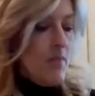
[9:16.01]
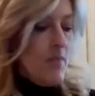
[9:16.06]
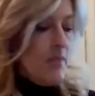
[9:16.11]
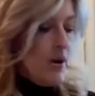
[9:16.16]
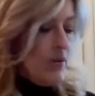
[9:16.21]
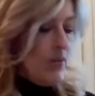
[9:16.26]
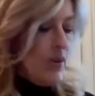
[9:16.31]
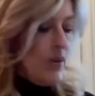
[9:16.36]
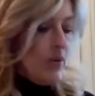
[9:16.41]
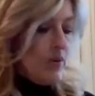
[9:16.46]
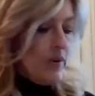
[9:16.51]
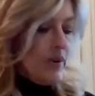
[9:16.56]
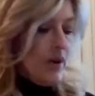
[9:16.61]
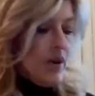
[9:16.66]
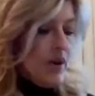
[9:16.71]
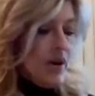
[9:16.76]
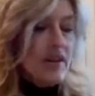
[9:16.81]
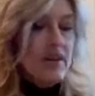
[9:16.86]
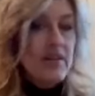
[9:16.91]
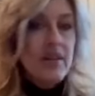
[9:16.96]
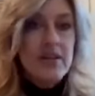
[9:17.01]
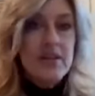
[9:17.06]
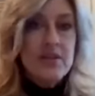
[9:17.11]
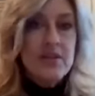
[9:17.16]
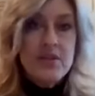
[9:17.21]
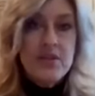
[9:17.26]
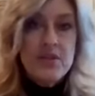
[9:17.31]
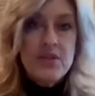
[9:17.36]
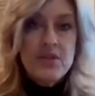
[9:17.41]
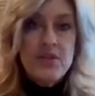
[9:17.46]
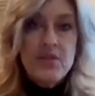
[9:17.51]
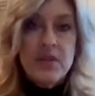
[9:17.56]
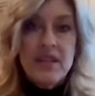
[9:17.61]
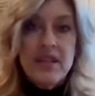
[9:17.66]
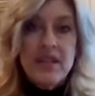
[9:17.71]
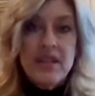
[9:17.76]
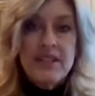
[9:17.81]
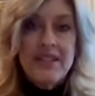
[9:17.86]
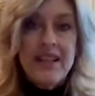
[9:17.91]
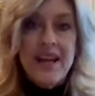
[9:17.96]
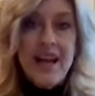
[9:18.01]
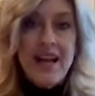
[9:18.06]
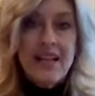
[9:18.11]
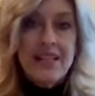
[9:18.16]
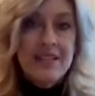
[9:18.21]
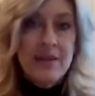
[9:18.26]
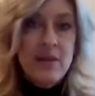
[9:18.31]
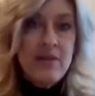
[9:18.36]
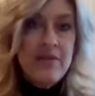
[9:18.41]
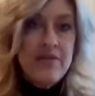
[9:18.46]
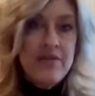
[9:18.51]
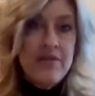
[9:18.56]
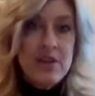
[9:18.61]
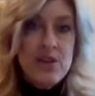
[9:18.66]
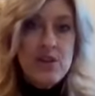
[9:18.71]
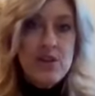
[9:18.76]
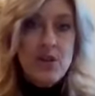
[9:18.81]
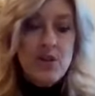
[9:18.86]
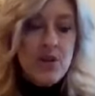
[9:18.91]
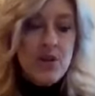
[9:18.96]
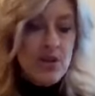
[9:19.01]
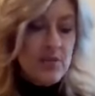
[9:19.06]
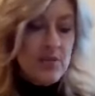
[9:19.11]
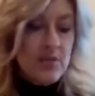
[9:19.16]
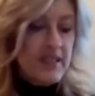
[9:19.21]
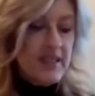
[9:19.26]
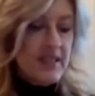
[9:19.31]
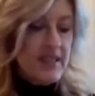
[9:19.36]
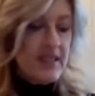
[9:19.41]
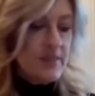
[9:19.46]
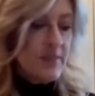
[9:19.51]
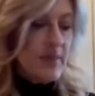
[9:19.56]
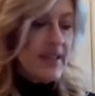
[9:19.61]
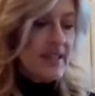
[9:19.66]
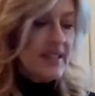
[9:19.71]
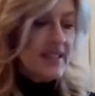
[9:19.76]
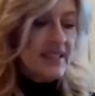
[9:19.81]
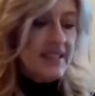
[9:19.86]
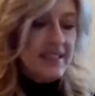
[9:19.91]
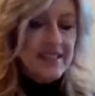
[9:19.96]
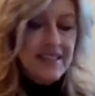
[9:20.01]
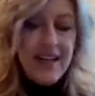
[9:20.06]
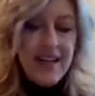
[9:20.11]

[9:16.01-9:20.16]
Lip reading: but what we are going to do is add some fresh herbs and spices.